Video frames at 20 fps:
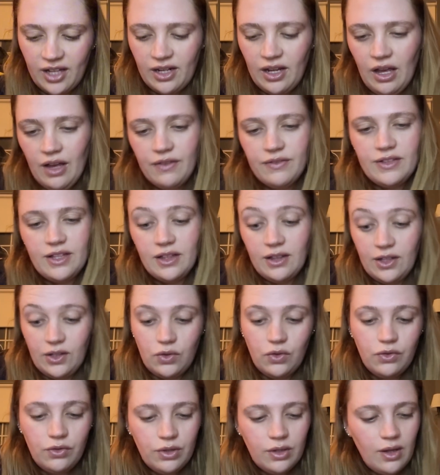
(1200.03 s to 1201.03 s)
of the
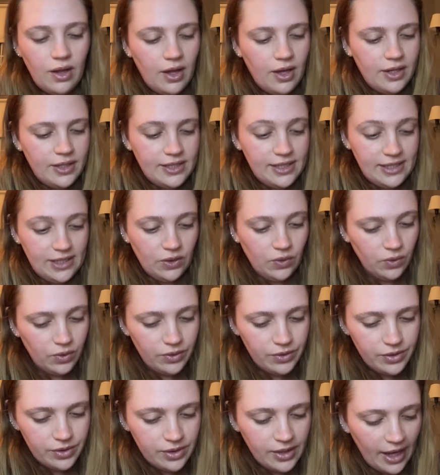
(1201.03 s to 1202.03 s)
little
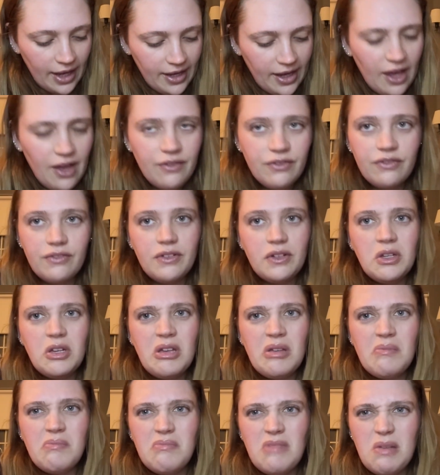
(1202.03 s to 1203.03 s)
singles. I have
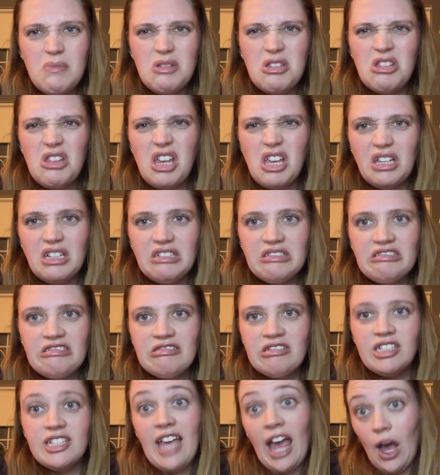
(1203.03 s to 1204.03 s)
maybe, like,
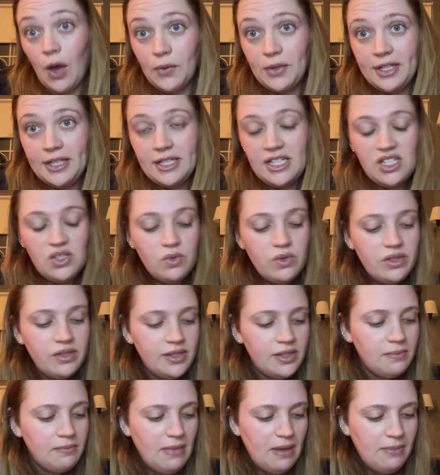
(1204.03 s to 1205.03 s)
counting these
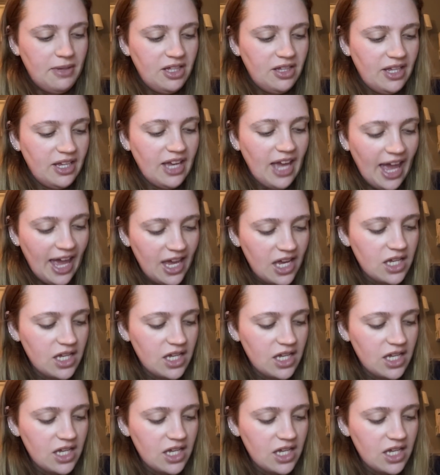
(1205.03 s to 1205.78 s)
ones, maybe like 8.